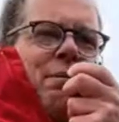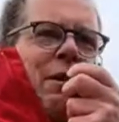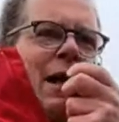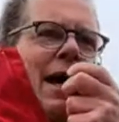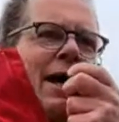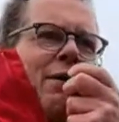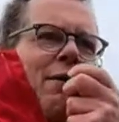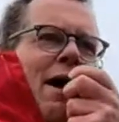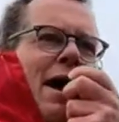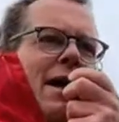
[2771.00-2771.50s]
for
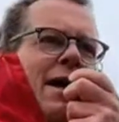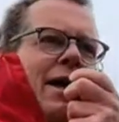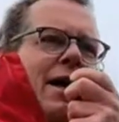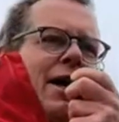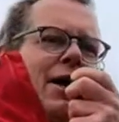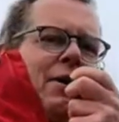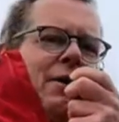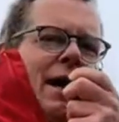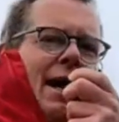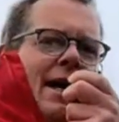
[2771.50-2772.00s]
playing radio,
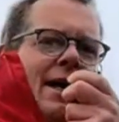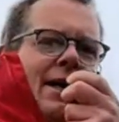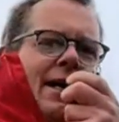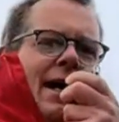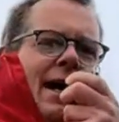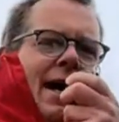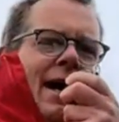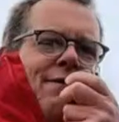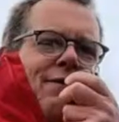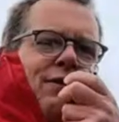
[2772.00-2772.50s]
and
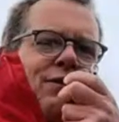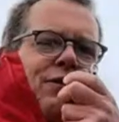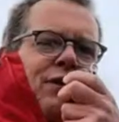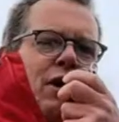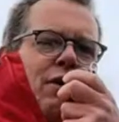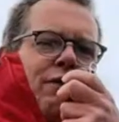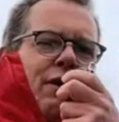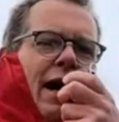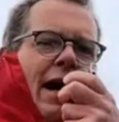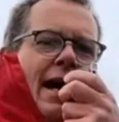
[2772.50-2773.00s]
have
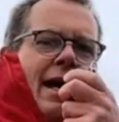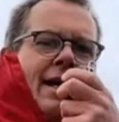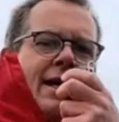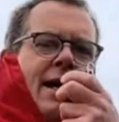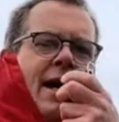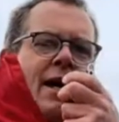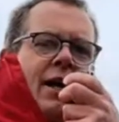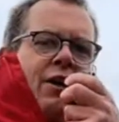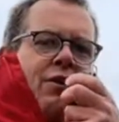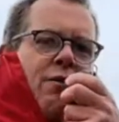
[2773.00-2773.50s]
yourself a
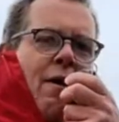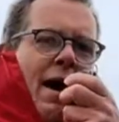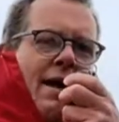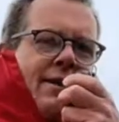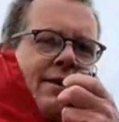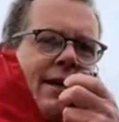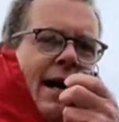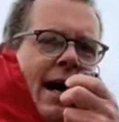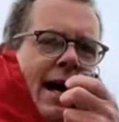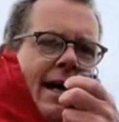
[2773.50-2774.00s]

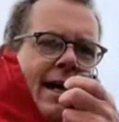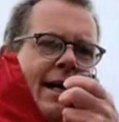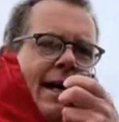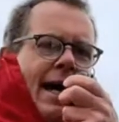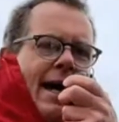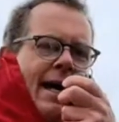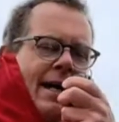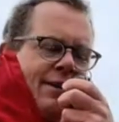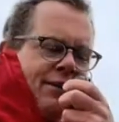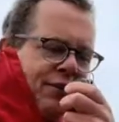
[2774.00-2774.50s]
great day.
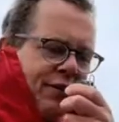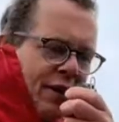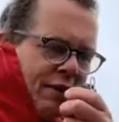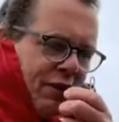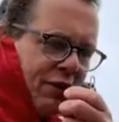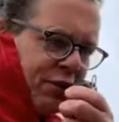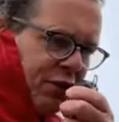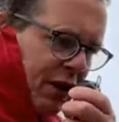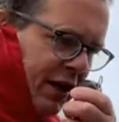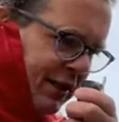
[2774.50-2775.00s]
And
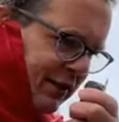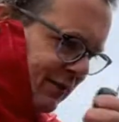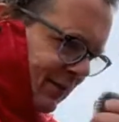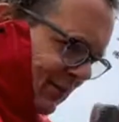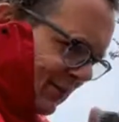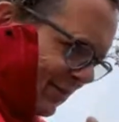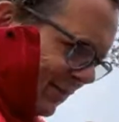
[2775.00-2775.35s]
73.